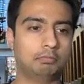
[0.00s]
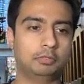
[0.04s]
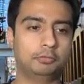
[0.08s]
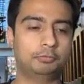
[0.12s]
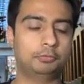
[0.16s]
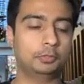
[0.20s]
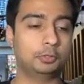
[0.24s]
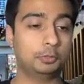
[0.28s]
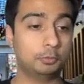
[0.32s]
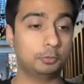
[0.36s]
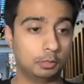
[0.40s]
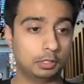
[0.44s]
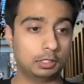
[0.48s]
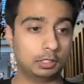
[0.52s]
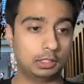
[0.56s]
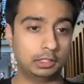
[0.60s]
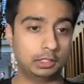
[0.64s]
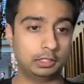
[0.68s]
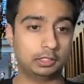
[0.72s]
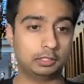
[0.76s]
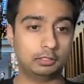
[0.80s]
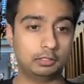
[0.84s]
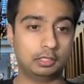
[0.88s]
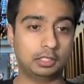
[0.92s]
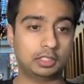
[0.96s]
if you do a
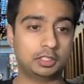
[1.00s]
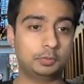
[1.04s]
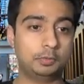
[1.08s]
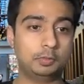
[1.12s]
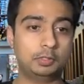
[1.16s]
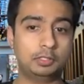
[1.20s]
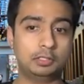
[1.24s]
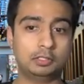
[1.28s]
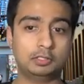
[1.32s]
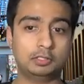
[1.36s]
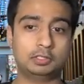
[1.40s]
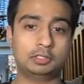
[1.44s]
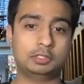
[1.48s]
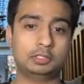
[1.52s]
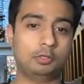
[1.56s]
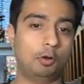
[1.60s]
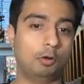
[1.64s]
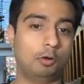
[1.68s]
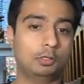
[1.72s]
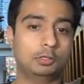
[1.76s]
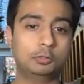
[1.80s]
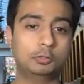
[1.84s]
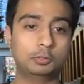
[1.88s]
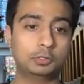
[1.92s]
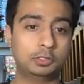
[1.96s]
clinical experience,
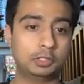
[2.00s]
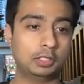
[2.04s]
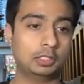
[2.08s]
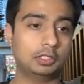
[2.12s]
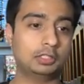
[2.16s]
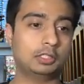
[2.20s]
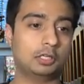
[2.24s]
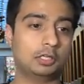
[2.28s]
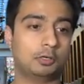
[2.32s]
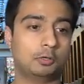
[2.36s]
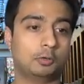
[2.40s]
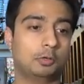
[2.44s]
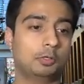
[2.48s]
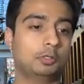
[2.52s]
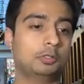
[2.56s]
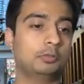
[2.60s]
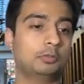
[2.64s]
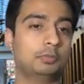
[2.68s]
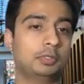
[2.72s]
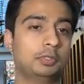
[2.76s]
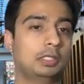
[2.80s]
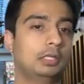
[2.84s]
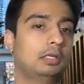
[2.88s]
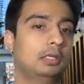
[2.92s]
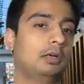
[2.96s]
all those things are going to
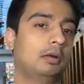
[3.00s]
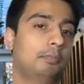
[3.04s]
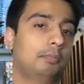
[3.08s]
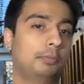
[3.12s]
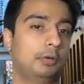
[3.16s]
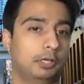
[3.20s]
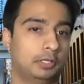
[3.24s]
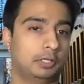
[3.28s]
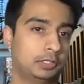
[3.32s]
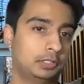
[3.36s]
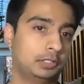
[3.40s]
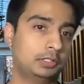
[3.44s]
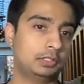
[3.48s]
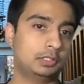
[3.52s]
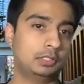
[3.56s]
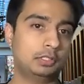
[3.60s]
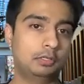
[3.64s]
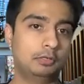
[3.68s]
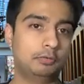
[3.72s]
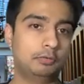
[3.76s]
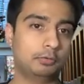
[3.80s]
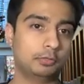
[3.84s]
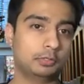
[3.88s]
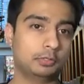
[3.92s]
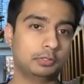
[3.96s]
be a plus
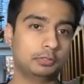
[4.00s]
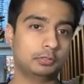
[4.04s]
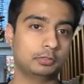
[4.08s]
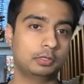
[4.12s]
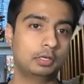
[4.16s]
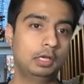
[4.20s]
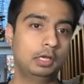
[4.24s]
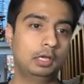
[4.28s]
for you.